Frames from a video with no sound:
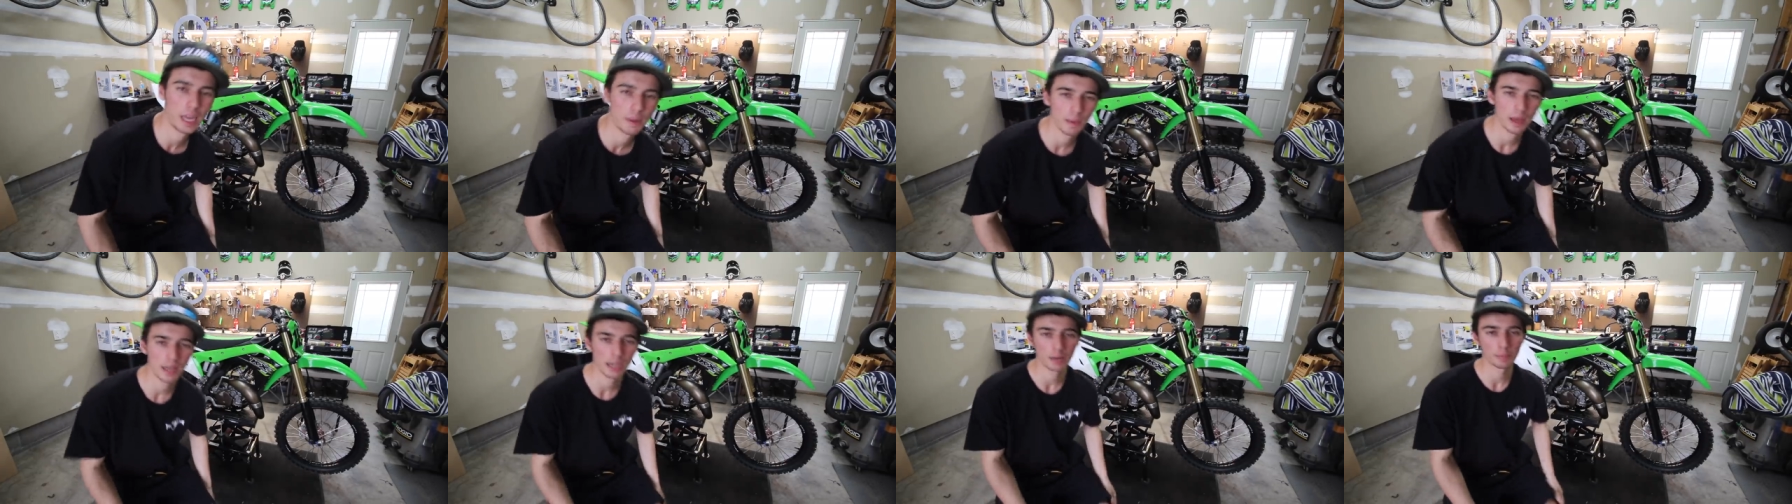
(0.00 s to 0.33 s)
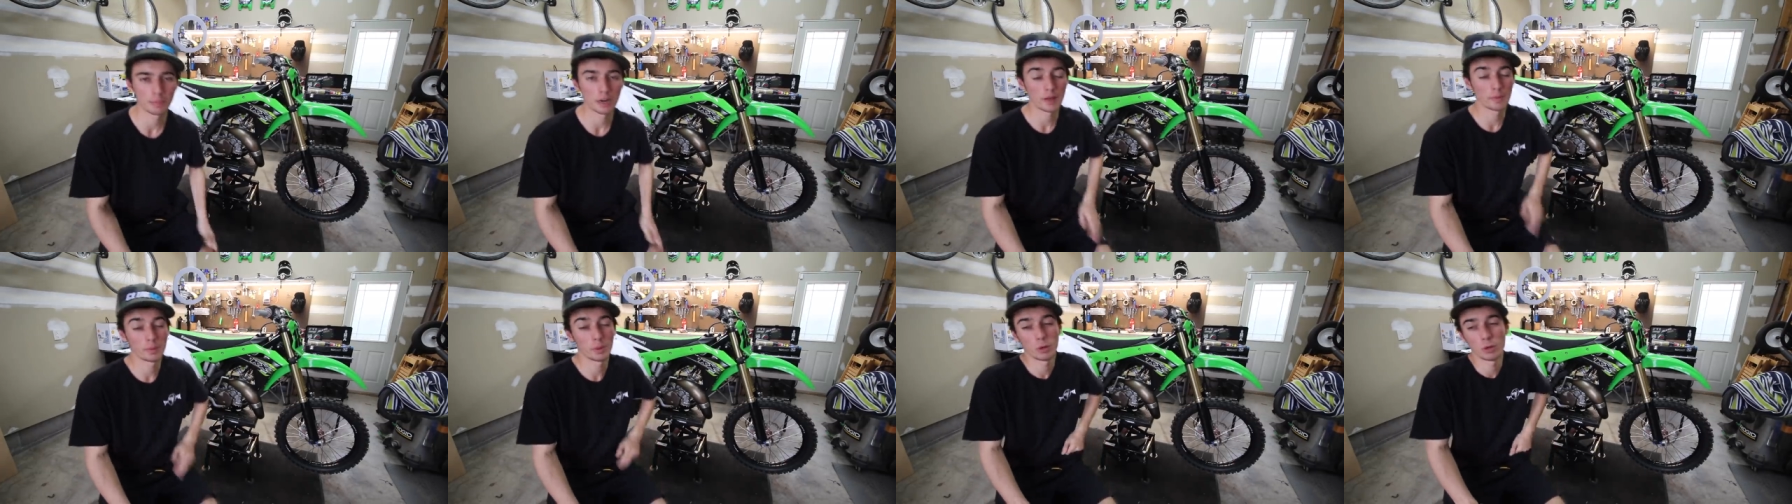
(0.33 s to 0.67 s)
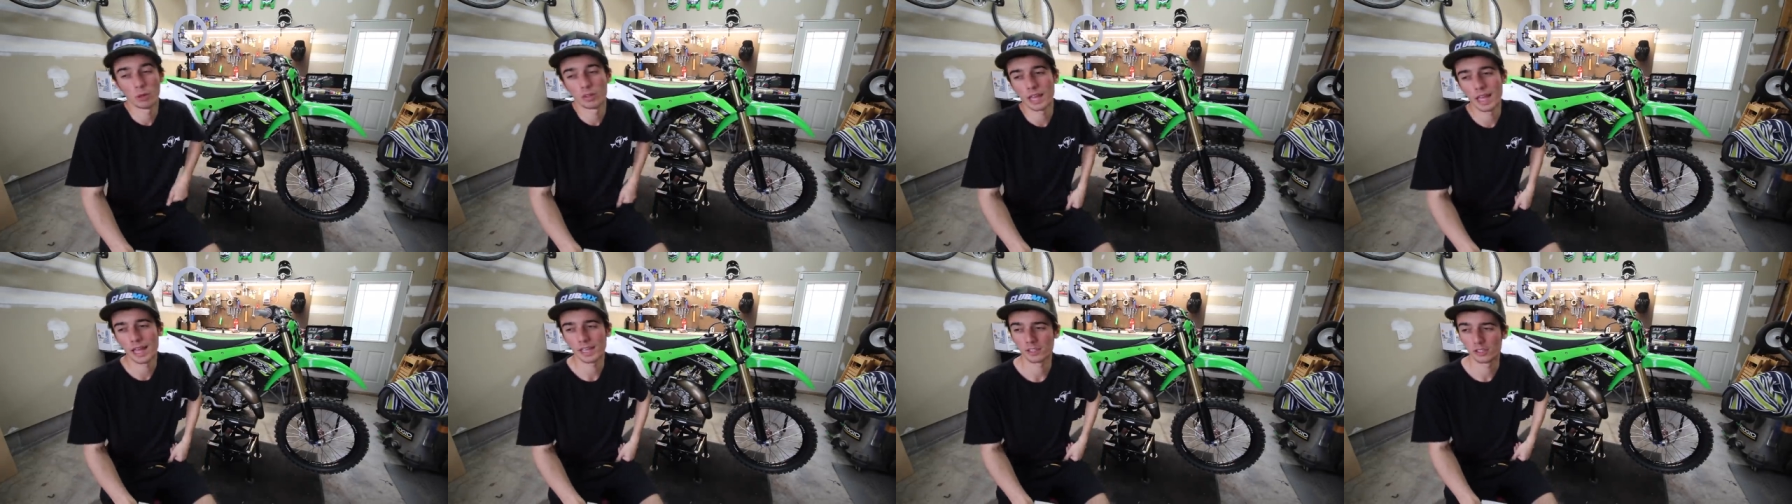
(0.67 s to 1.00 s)
came on, it probably
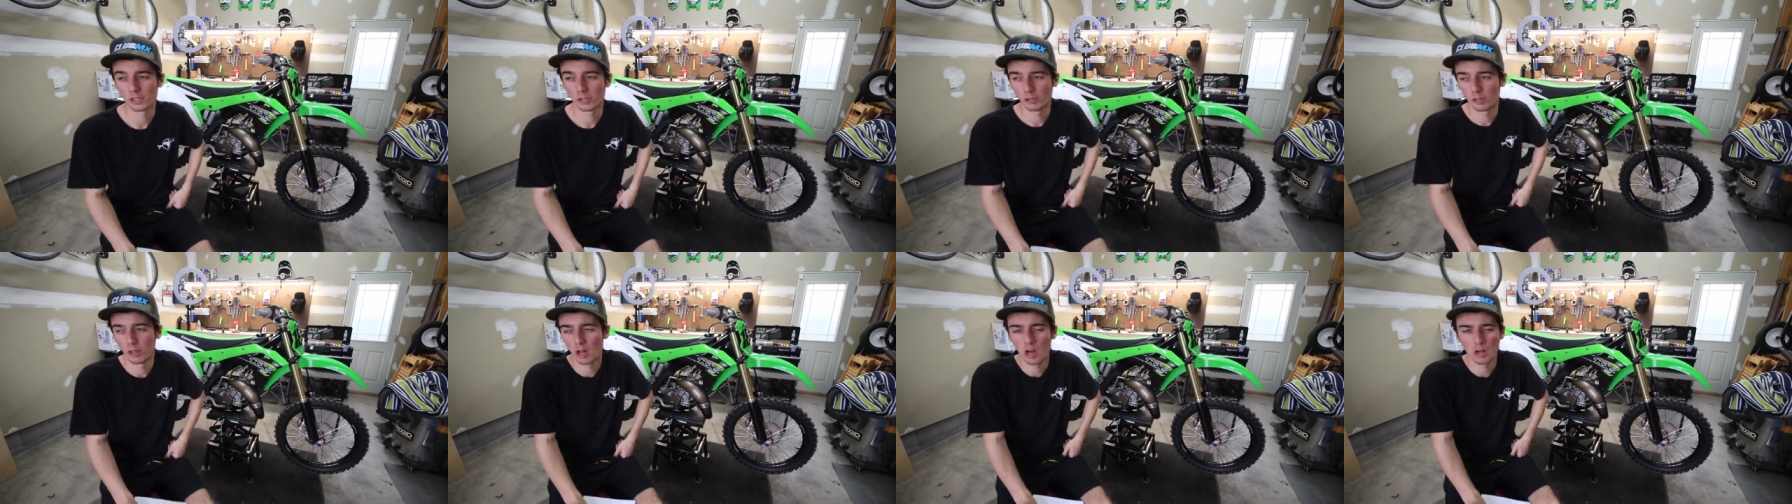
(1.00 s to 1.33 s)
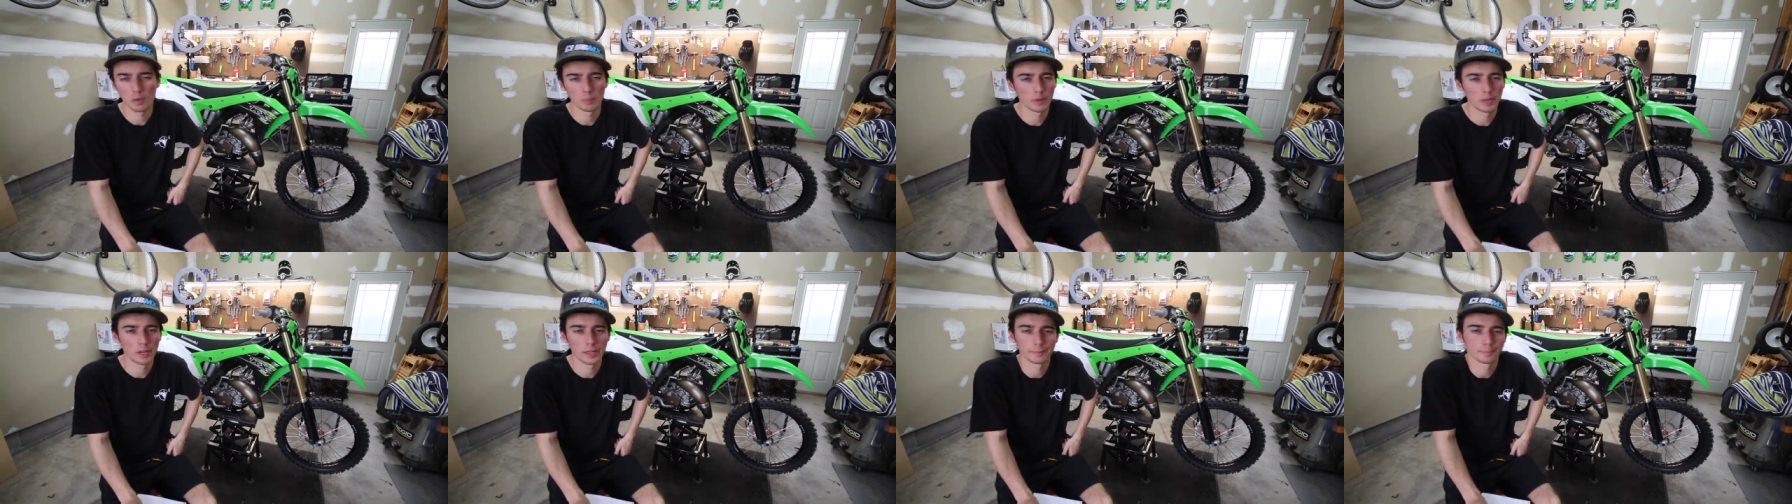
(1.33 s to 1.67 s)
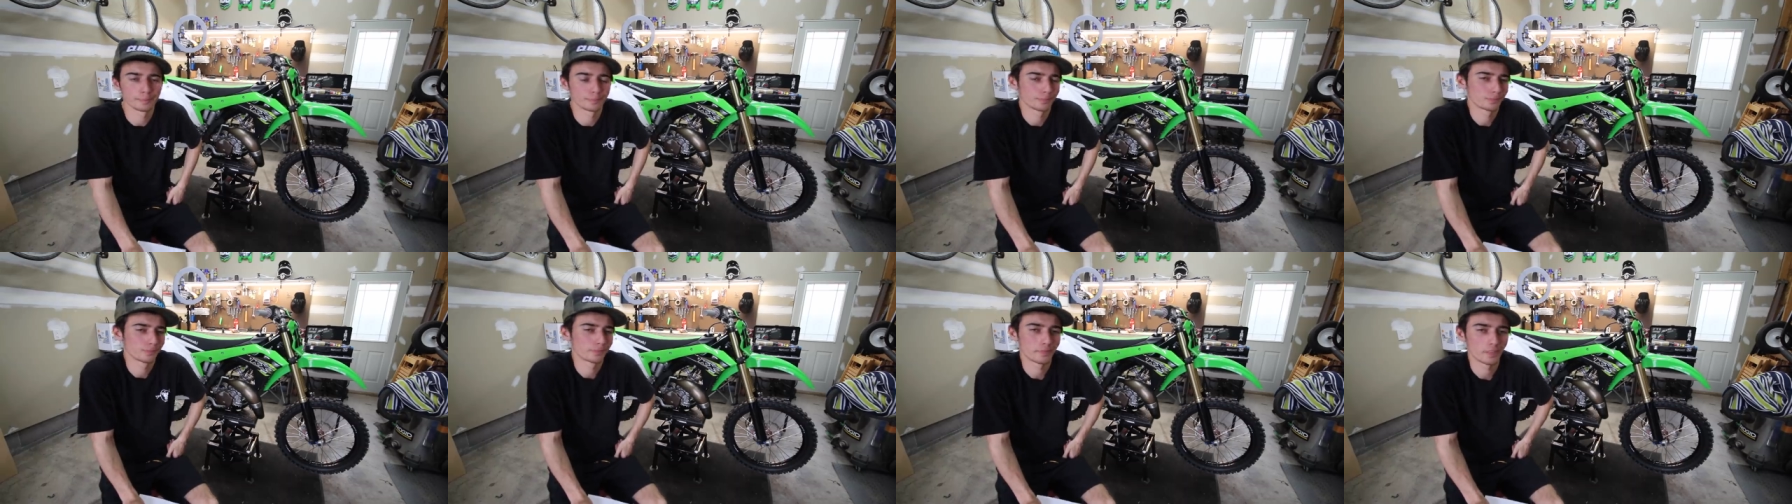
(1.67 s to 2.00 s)
won't last too long,
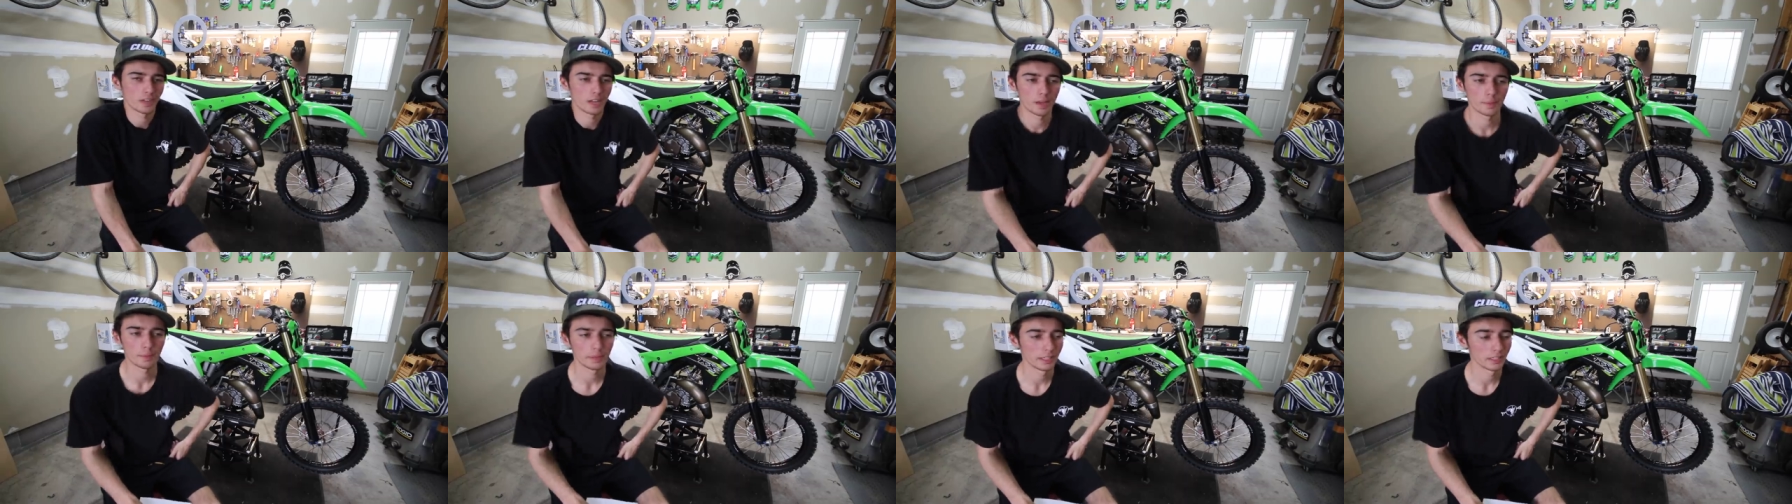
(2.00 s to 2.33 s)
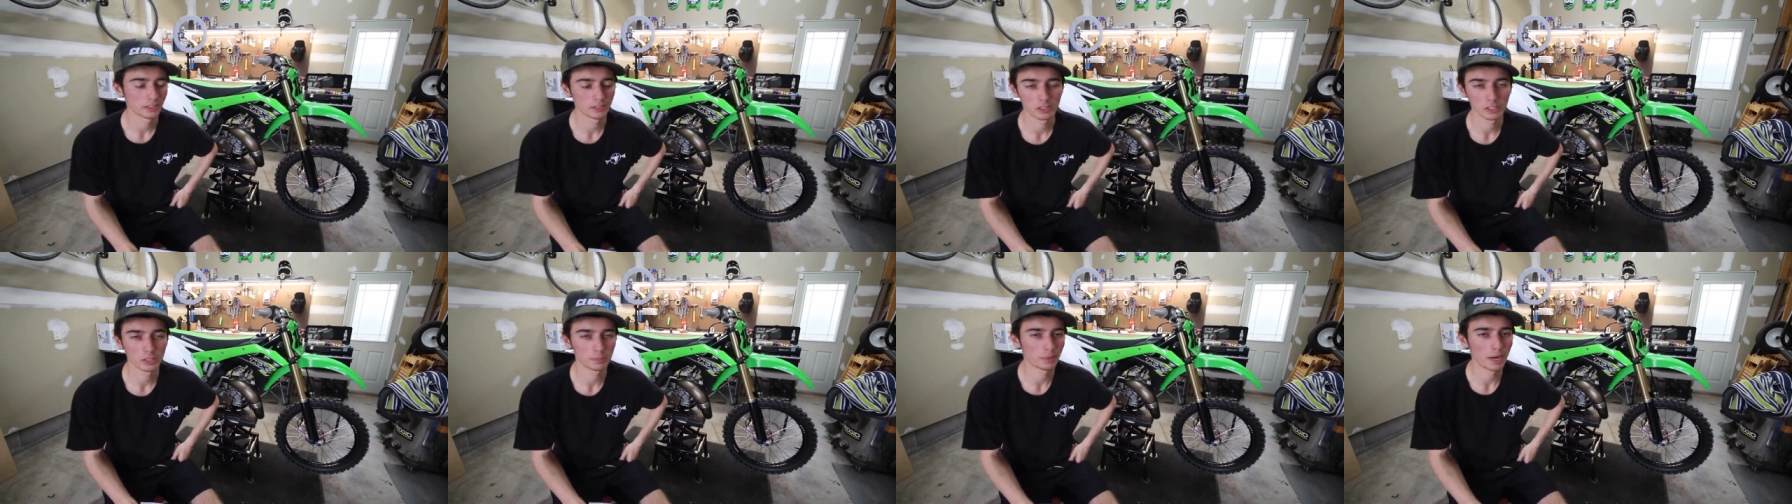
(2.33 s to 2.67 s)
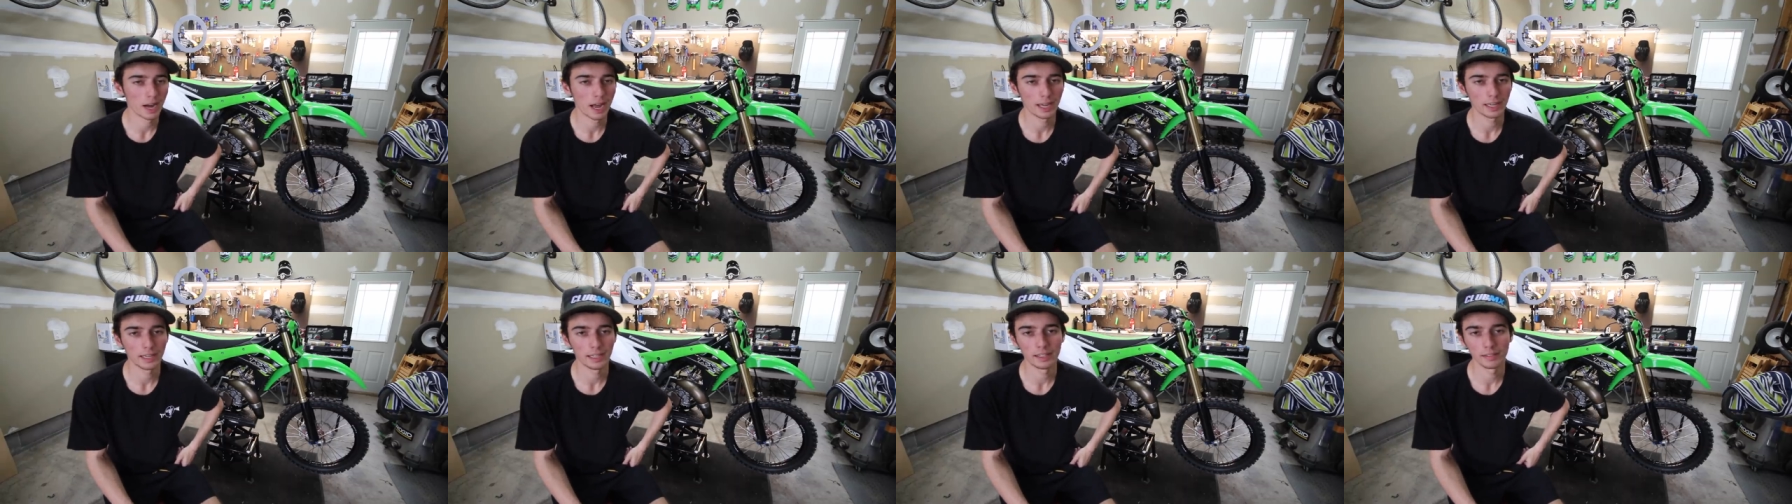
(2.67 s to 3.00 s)
but I mean, it's a
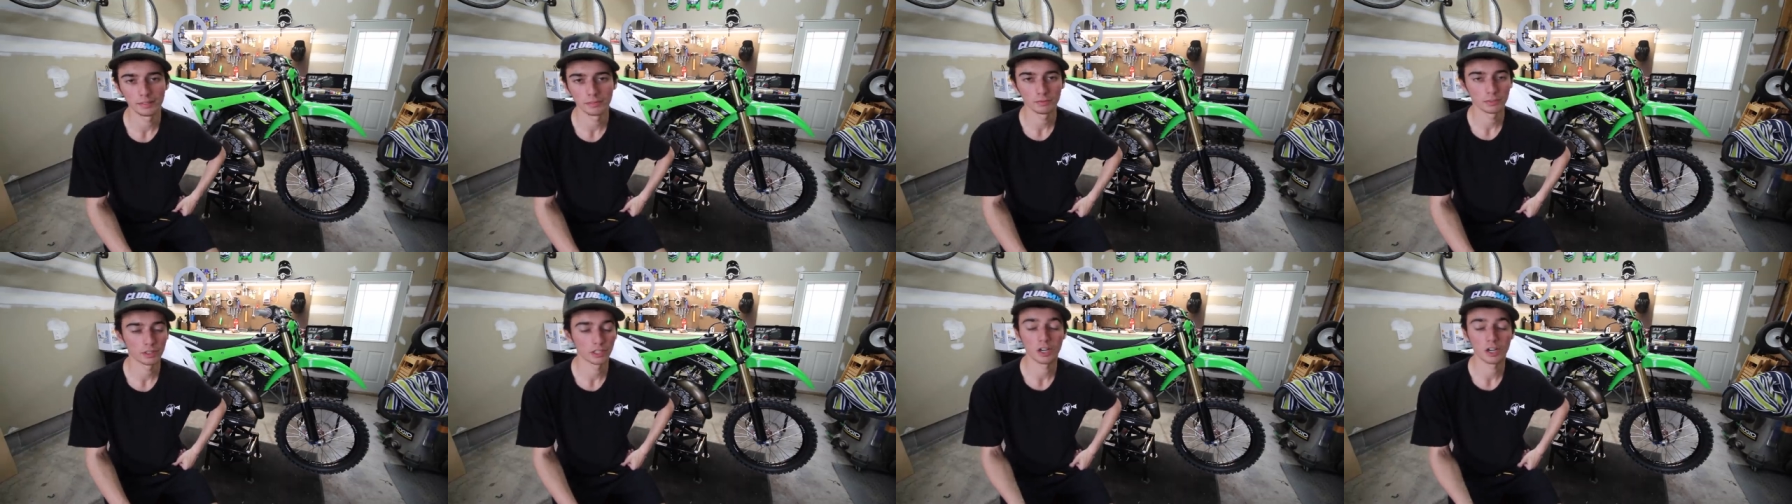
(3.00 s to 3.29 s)
sprocket.